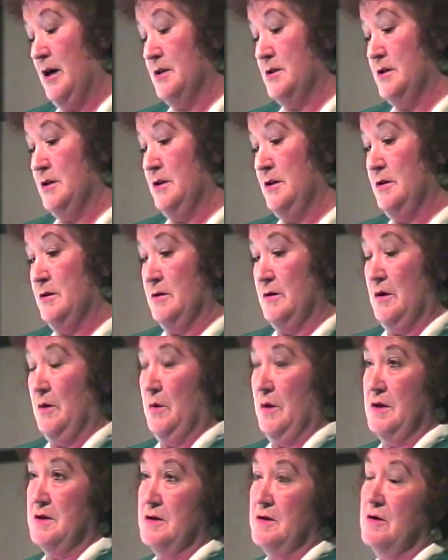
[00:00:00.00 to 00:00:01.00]
I turned and I
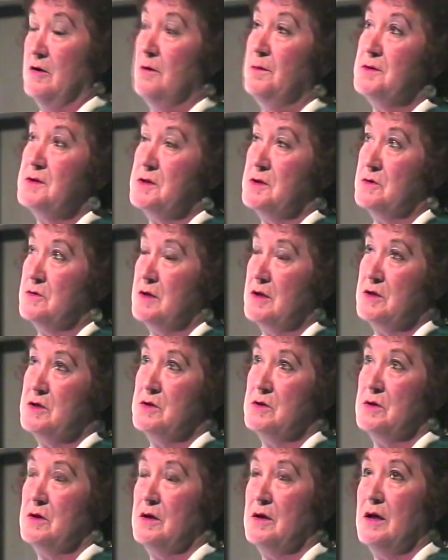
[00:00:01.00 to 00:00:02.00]
went in the opposite
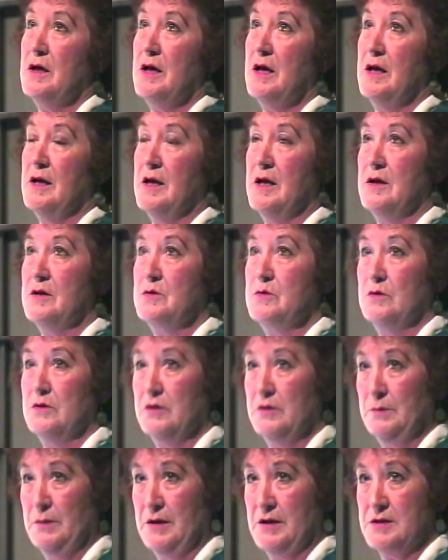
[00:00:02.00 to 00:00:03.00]
direction and headed to a
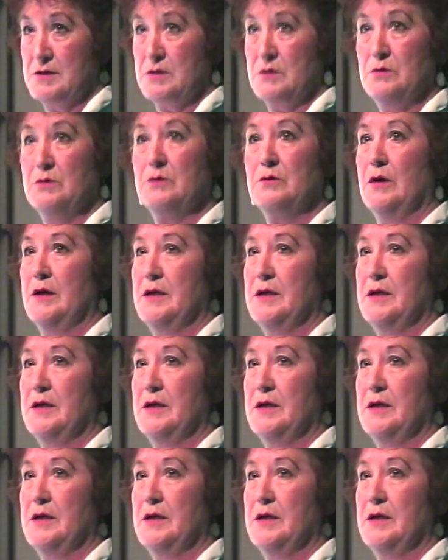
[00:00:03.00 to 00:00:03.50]
little place called